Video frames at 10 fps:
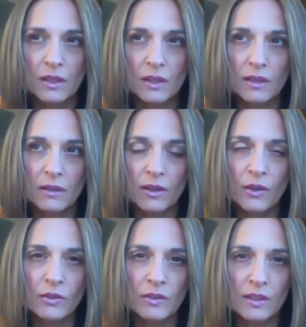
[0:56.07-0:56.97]

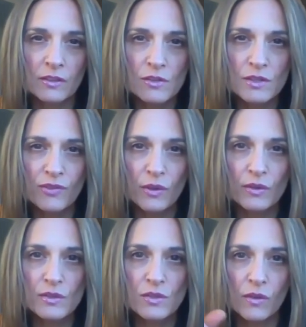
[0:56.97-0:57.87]
honed in, just
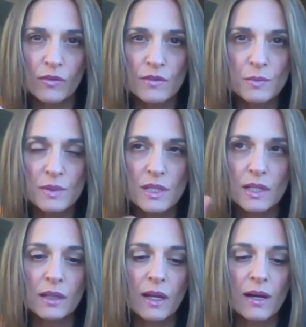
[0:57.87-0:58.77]
focused on this
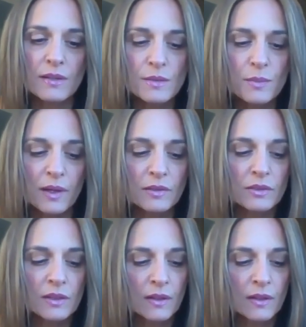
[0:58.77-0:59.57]
particular aspect.